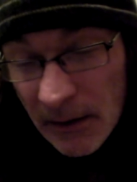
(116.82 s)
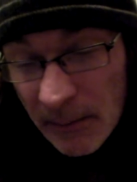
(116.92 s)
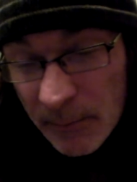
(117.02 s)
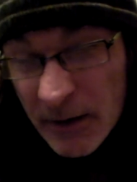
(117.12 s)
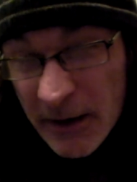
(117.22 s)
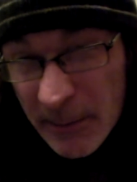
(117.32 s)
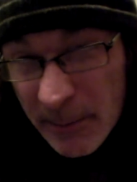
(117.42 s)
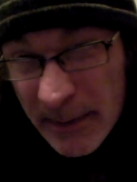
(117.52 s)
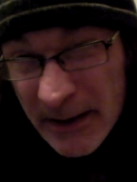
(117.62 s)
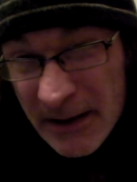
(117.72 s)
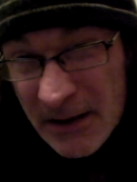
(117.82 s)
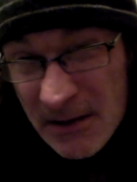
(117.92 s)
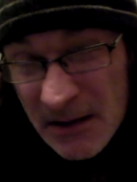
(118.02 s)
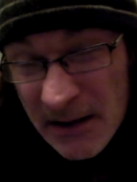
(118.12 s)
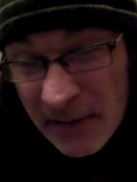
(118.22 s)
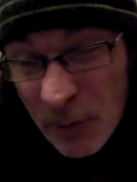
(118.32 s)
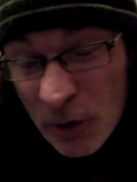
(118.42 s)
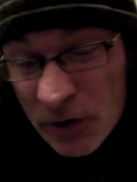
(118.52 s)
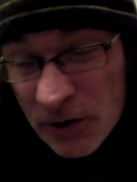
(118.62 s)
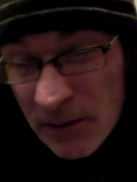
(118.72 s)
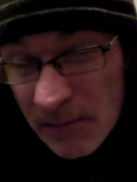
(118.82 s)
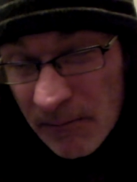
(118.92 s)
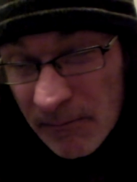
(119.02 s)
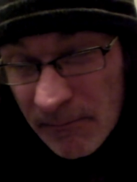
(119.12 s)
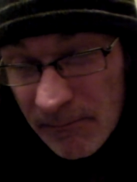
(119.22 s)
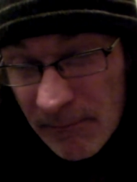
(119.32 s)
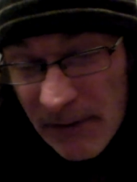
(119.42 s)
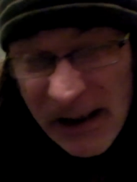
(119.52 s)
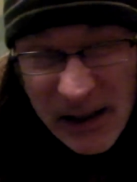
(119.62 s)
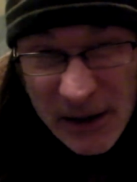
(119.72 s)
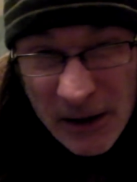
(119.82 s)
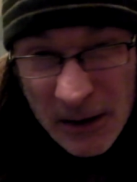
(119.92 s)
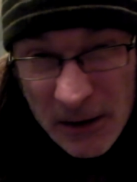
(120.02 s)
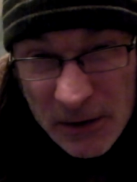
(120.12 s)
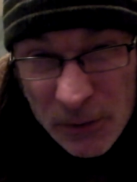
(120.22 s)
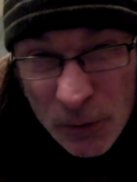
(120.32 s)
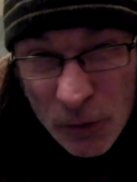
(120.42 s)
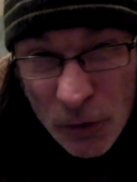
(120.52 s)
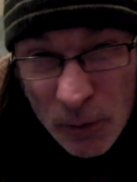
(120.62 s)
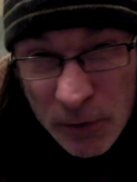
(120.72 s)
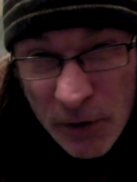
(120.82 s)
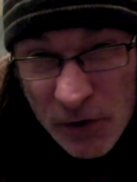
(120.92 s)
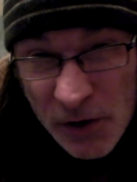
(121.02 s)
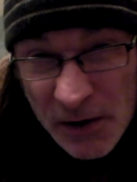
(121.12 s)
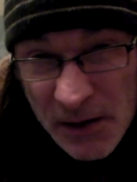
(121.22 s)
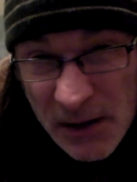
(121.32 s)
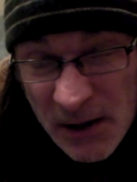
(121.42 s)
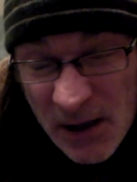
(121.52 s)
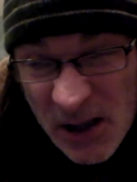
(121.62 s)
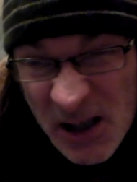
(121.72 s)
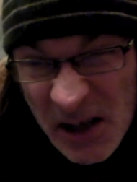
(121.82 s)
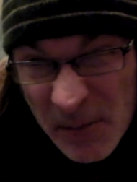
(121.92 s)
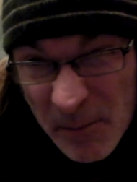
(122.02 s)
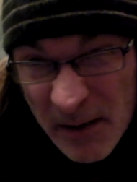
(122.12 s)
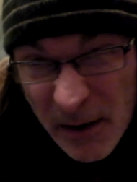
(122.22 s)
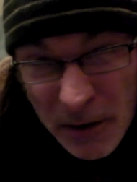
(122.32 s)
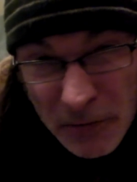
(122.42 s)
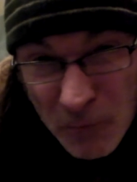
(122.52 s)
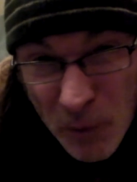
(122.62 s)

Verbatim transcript: Brilliant bassist he was. He had a, a solo project. He, he's even been on